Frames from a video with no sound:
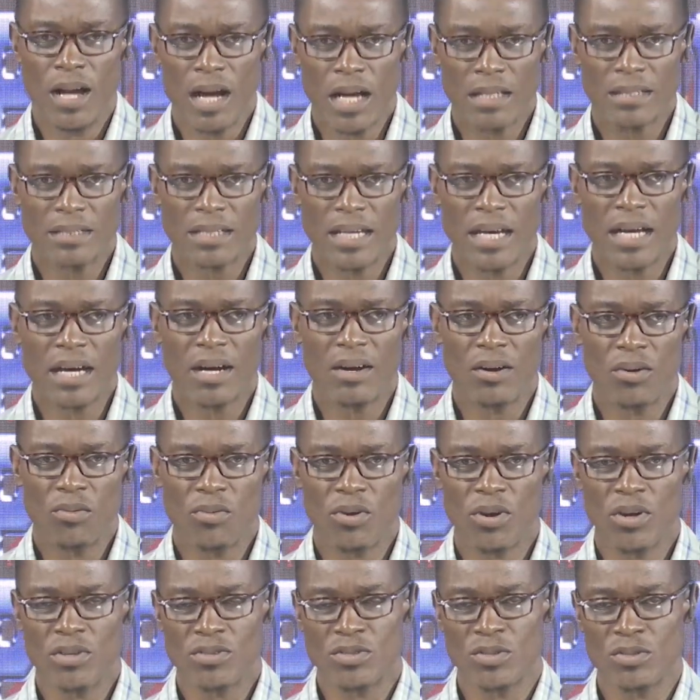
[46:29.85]
And now
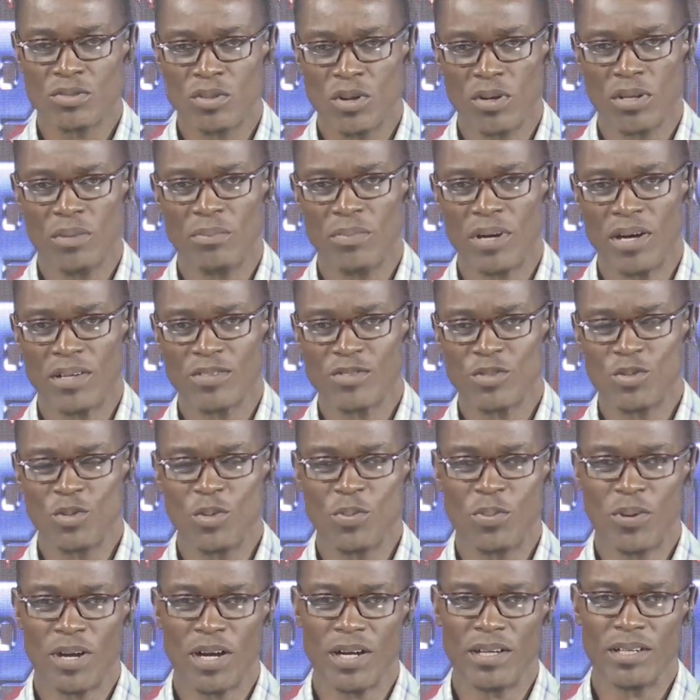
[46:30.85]
we also talk about
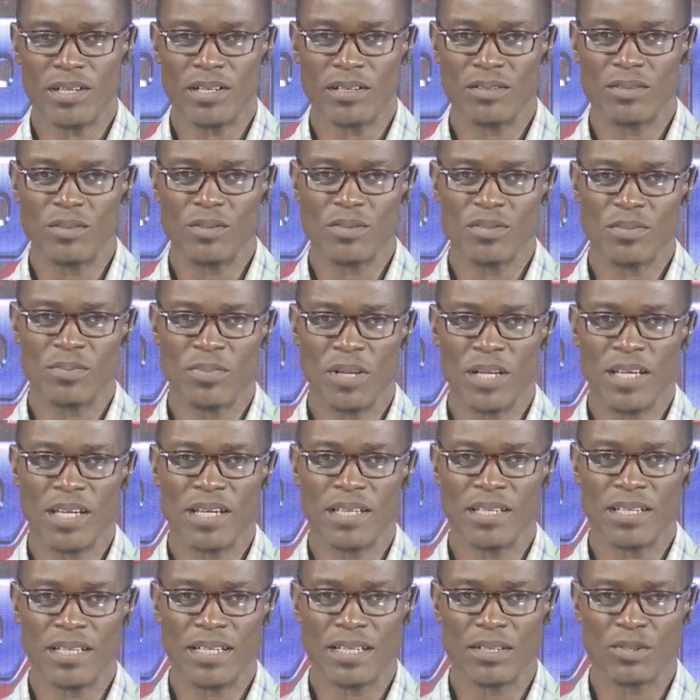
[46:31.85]
Super Eagles
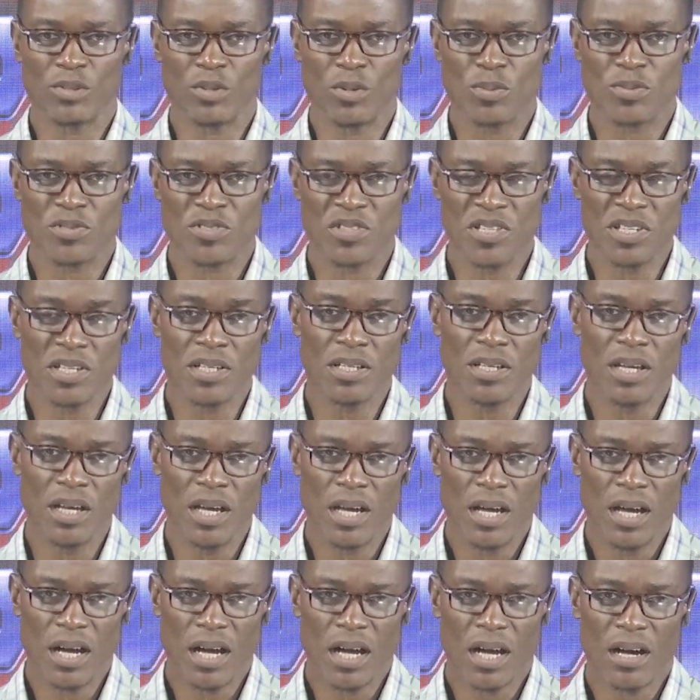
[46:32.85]
playing in Group C
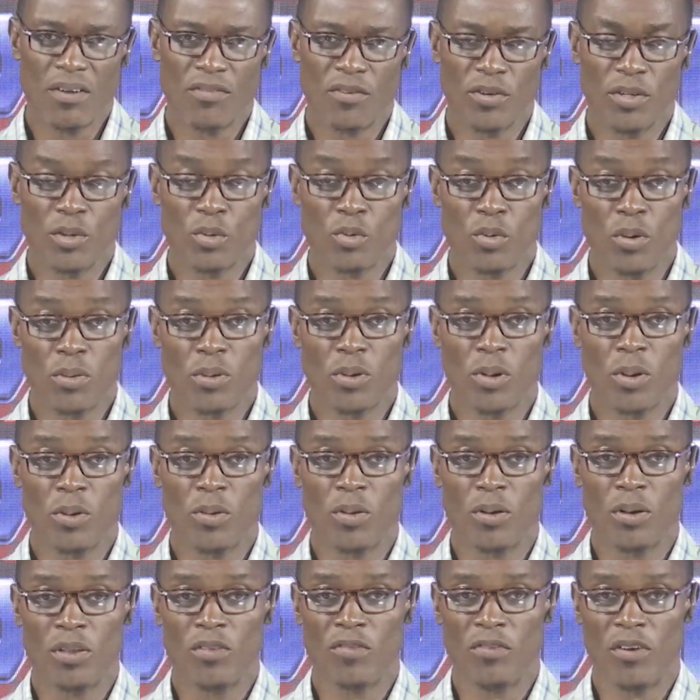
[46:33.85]
uh, for the World
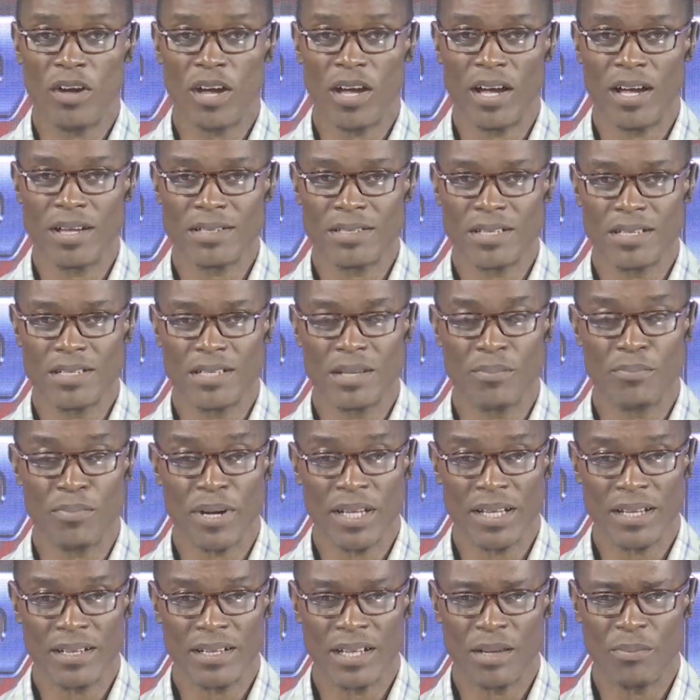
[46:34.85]
Cup qualifiers. It's a
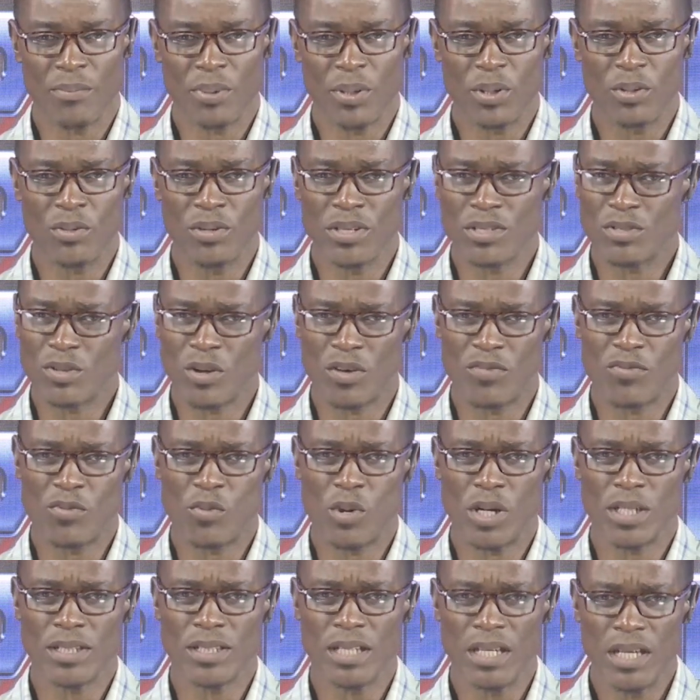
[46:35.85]
banana peel, a tough
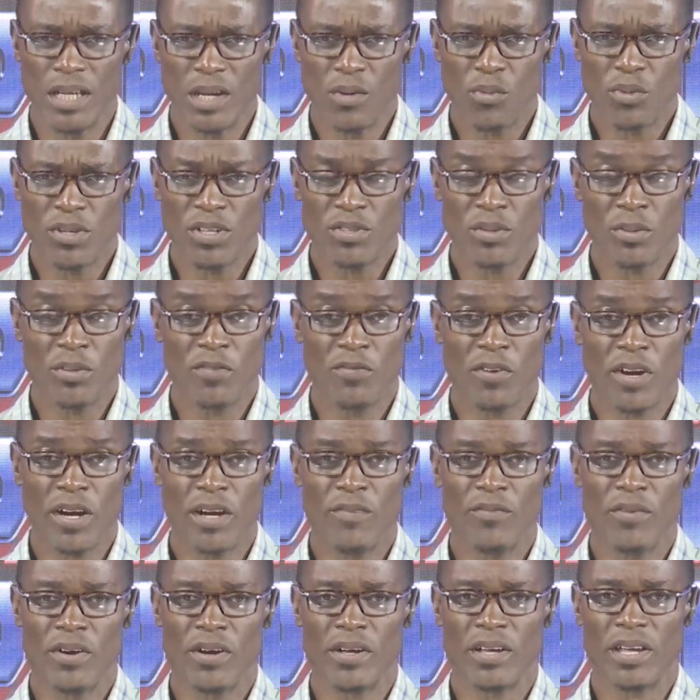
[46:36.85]
one. We need to be
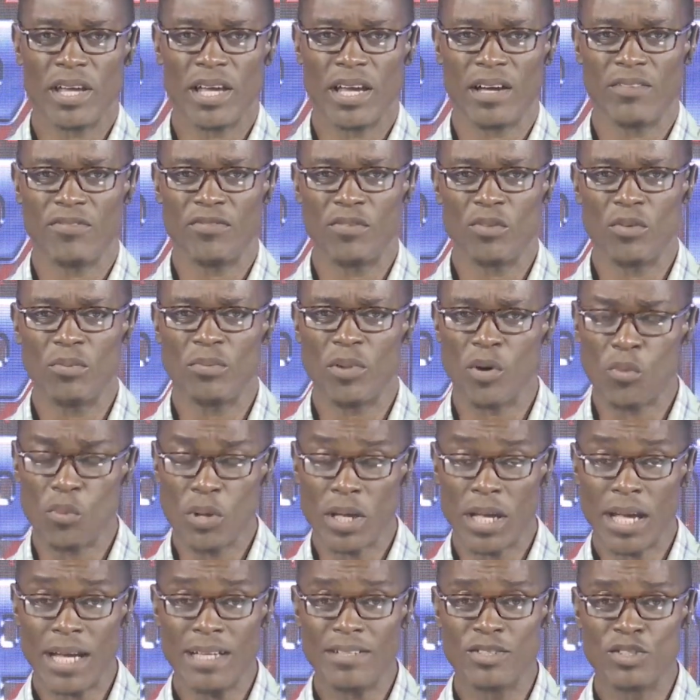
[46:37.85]
very, very careful, but
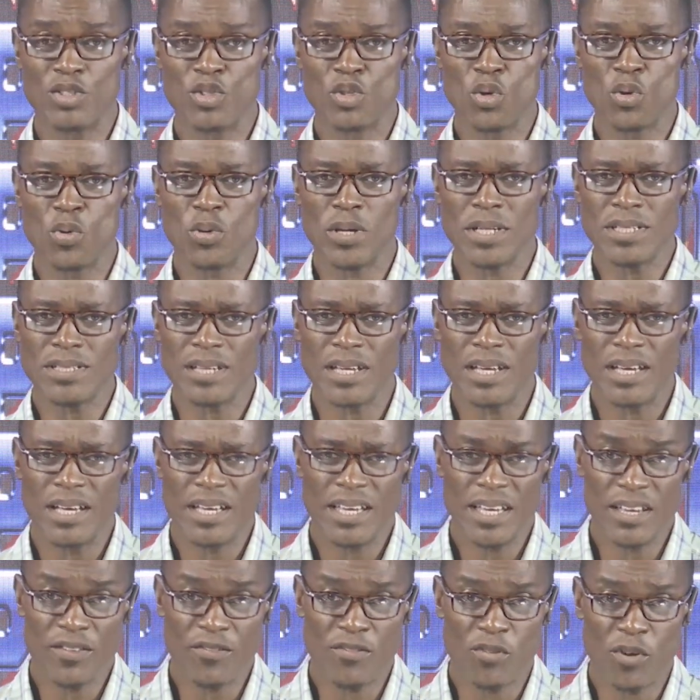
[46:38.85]
we can do it
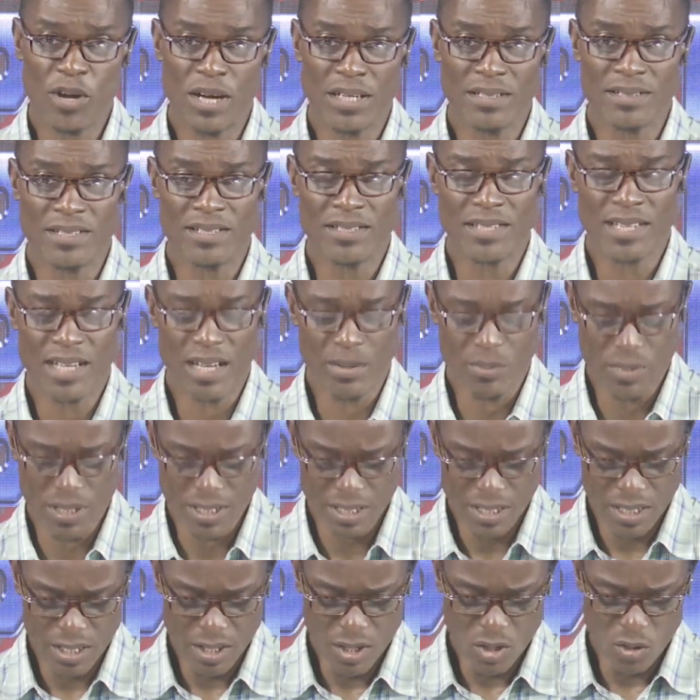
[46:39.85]
if we are
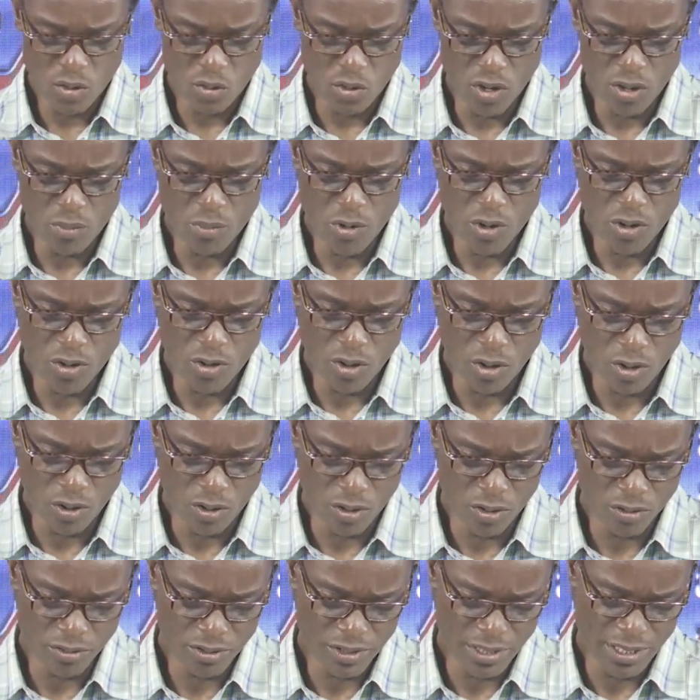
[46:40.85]
determined. One more
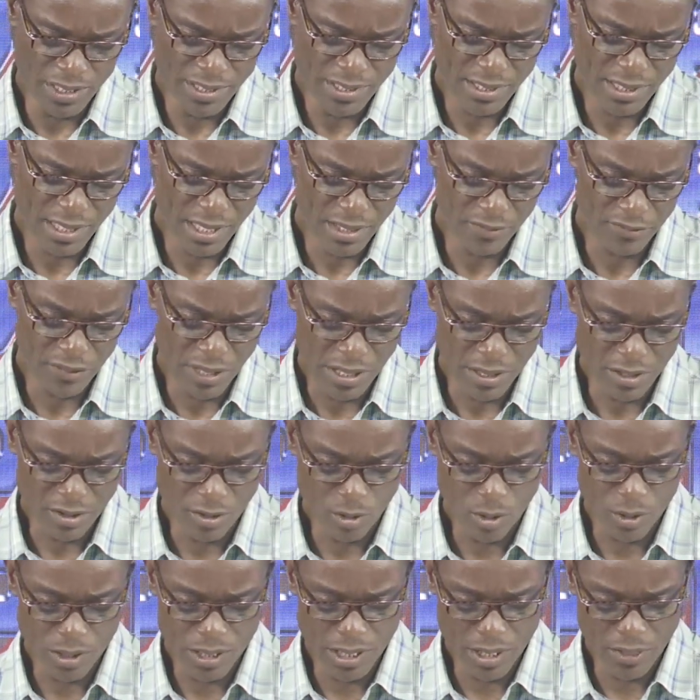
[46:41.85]
call. Let's have our
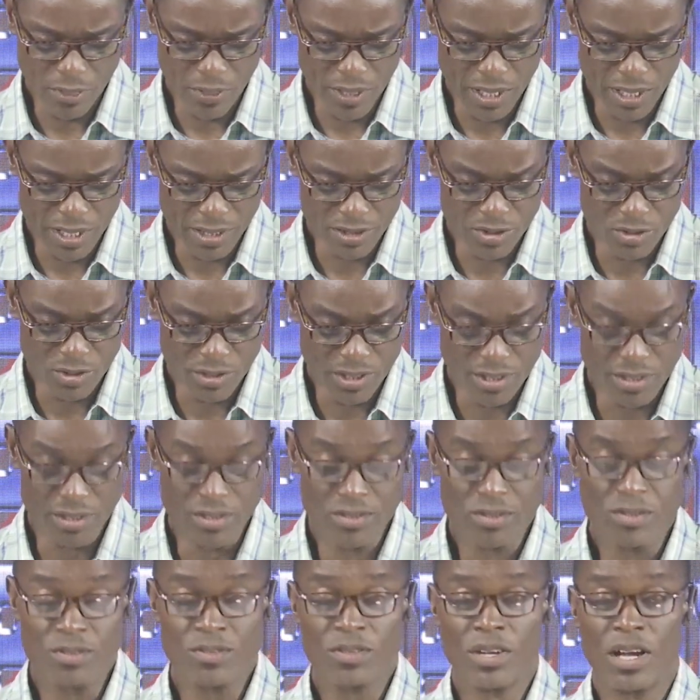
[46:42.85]
caller there join
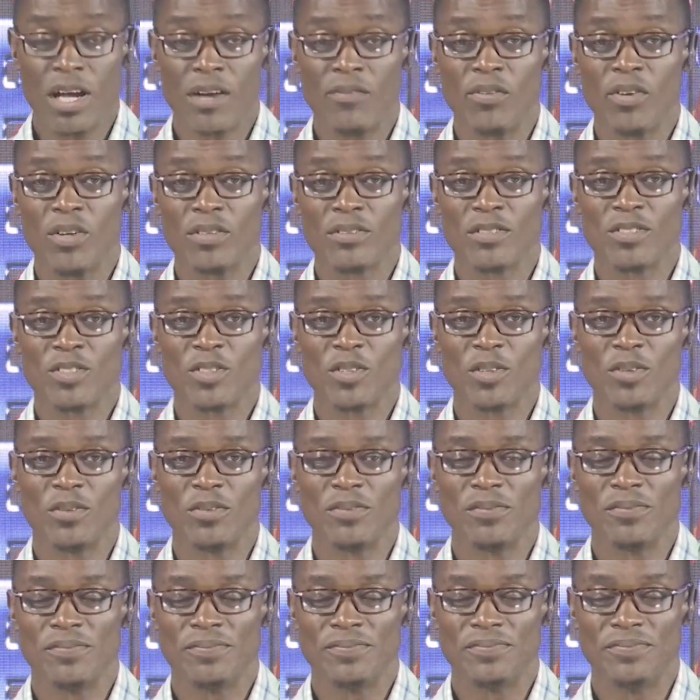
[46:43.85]
us. Good to have you on the show.